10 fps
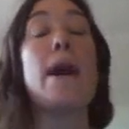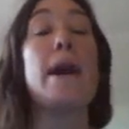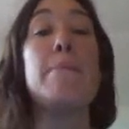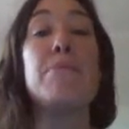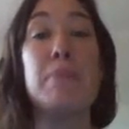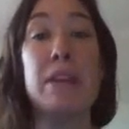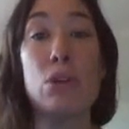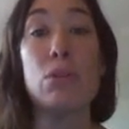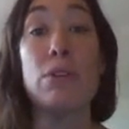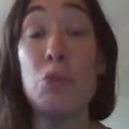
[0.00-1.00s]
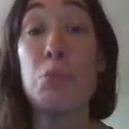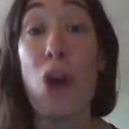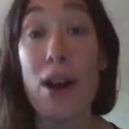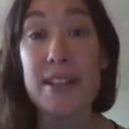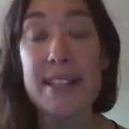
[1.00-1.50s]
the peer review
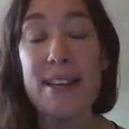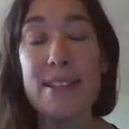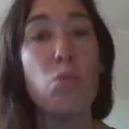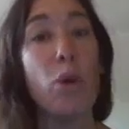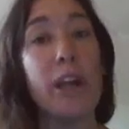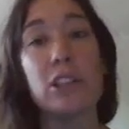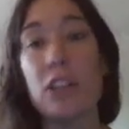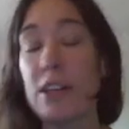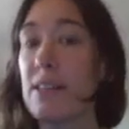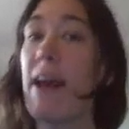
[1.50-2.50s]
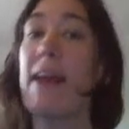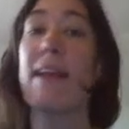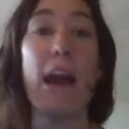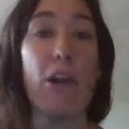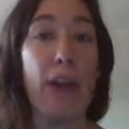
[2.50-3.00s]
process and what it looks like
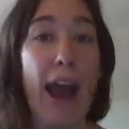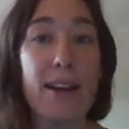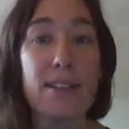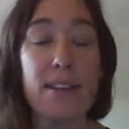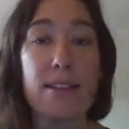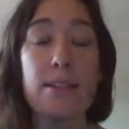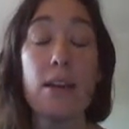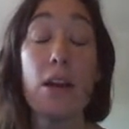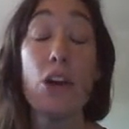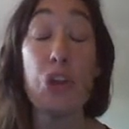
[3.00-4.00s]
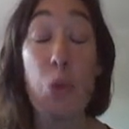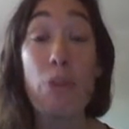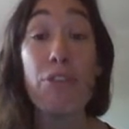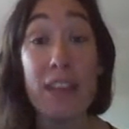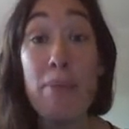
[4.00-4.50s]
and how to access your
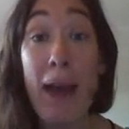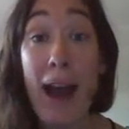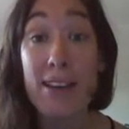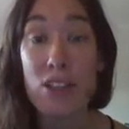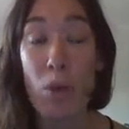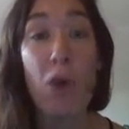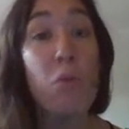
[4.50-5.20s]
feedback as well,